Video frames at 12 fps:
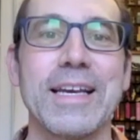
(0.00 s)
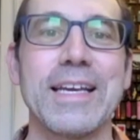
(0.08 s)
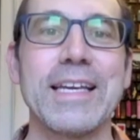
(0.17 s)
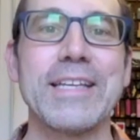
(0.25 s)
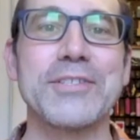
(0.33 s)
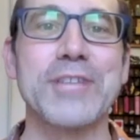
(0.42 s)

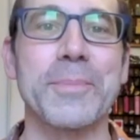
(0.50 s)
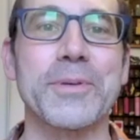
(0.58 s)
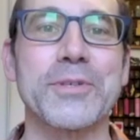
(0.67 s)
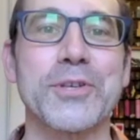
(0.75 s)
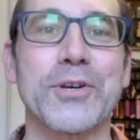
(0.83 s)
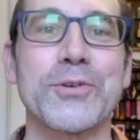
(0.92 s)
Each
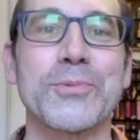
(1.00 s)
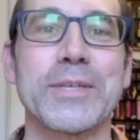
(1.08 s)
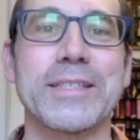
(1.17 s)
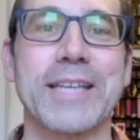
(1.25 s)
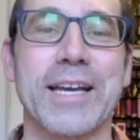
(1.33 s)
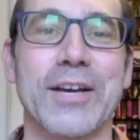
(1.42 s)
episode,
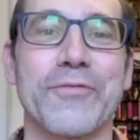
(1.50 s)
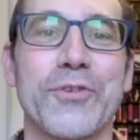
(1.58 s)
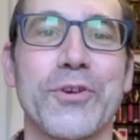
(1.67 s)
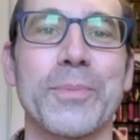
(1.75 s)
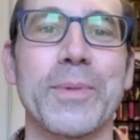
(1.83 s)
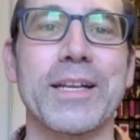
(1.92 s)
we take a
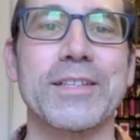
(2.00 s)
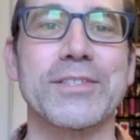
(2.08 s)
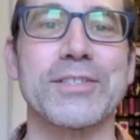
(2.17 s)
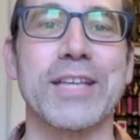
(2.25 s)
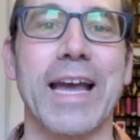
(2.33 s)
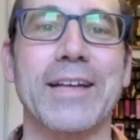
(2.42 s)
few
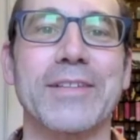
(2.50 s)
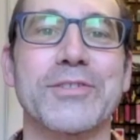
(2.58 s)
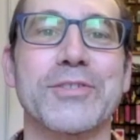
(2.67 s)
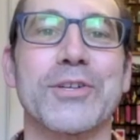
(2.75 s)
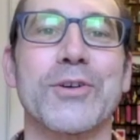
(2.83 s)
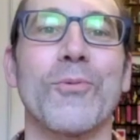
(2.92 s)
minutes to
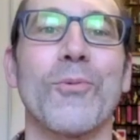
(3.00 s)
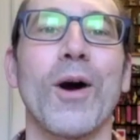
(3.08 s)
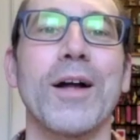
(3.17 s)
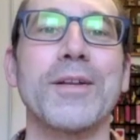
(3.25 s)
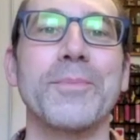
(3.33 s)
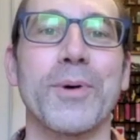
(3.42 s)
answer
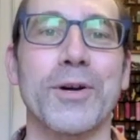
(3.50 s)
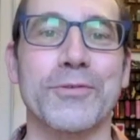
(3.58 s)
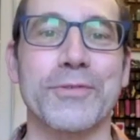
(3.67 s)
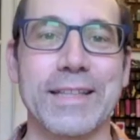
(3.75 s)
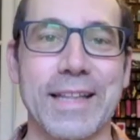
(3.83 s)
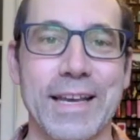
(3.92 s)
one book
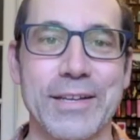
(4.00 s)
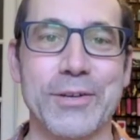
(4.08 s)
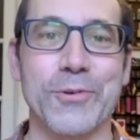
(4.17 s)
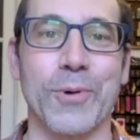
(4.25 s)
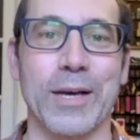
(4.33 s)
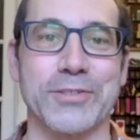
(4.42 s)

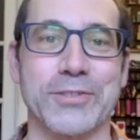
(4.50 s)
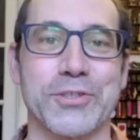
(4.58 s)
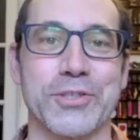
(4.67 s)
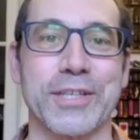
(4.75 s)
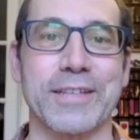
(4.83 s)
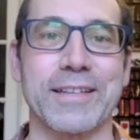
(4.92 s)
related
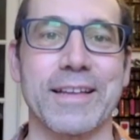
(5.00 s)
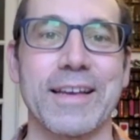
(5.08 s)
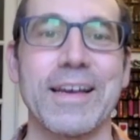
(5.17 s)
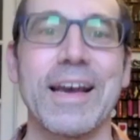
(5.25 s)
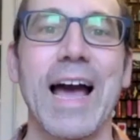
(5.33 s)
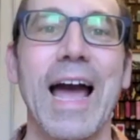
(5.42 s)
question.
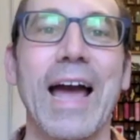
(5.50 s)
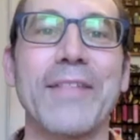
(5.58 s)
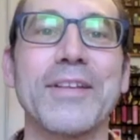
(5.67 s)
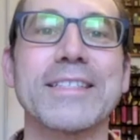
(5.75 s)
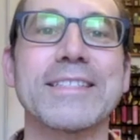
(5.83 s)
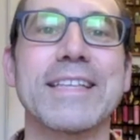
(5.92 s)

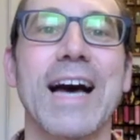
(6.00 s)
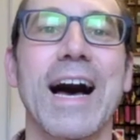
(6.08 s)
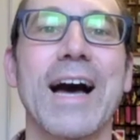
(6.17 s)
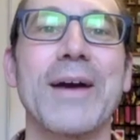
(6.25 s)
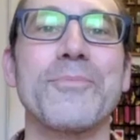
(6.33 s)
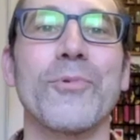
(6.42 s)
And this
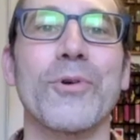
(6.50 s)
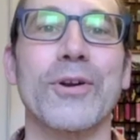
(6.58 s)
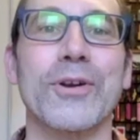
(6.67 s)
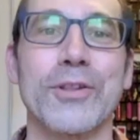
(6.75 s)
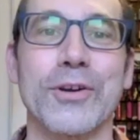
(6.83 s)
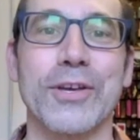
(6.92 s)
time,
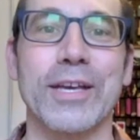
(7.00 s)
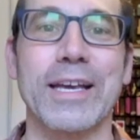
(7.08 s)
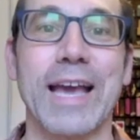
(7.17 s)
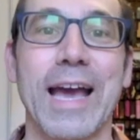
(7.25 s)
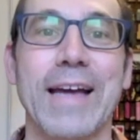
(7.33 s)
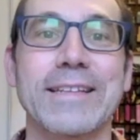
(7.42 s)
we're
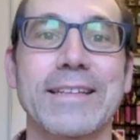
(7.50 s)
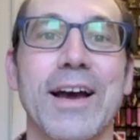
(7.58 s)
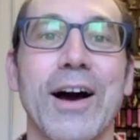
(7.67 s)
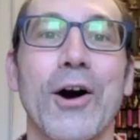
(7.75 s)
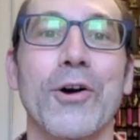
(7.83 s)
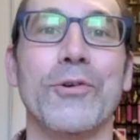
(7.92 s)
looking at
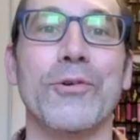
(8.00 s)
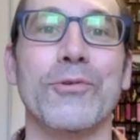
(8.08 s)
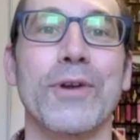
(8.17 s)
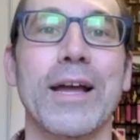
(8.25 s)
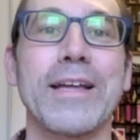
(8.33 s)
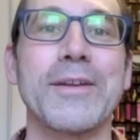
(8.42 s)
a
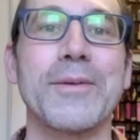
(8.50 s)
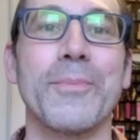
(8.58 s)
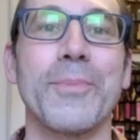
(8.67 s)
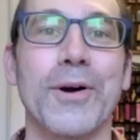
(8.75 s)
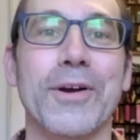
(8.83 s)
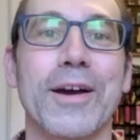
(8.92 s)
great
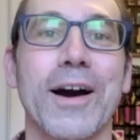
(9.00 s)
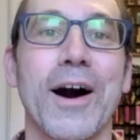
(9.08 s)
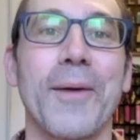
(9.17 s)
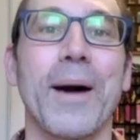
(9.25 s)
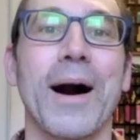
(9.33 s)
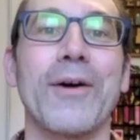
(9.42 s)
book
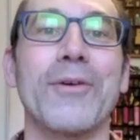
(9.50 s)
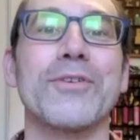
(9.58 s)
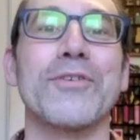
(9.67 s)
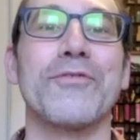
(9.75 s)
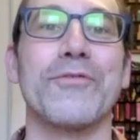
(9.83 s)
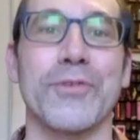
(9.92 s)

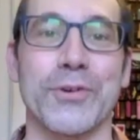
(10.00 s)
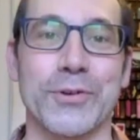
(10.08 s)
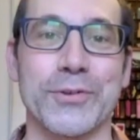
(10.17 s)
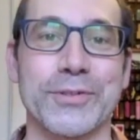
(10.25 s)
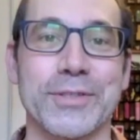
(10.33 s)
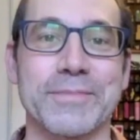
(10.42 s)
about
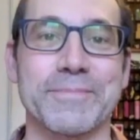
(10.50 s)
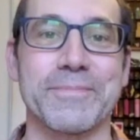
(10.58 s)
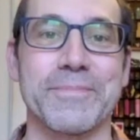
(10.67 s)
food.